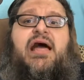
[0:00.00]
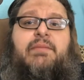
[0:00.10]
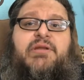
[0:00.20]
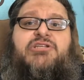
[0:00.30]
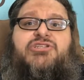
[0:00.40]

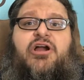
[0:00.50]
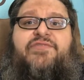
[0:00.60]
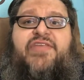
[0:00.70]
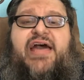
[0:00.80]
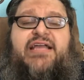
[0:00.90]
I'm going to
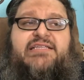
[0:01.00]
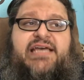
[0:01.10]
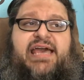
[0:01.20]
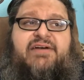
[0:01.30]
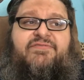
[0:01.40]
start that because
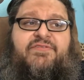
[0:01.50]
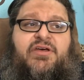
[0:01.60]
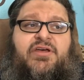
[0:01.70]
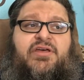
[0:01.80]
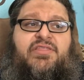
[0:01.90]
I have
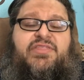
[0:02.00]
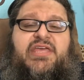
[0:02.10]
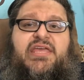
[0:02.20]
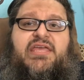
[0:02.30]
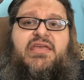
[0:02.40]

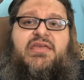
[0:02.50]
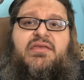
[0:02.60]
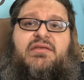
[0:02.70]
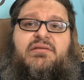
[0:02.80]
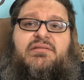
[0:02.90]

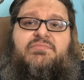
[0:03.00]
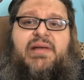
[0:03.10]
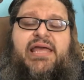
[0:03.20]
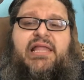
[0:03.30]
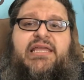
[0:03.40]
the
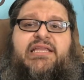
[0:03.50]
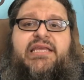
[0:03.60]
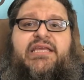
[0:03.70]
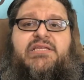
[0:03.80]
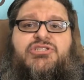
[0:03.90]
my
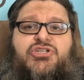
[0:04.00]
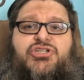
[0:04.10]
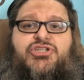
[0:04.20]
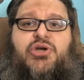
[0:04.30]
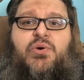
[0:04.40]
LEDs
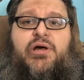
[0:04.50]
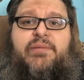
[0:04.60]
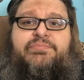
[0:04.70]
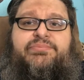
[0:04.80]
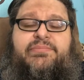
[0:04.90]
should show up.